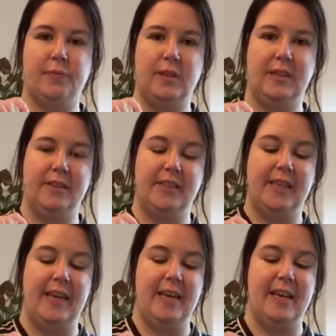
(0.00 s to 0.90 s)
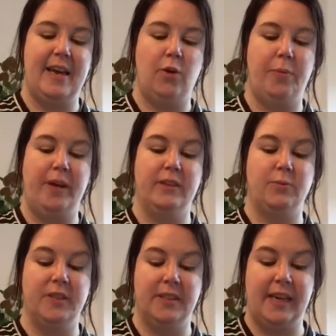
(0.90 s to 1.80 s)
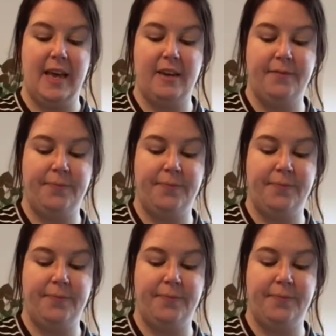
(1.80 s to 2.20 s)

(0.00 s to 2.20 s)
There's Ziggy in helping us once again.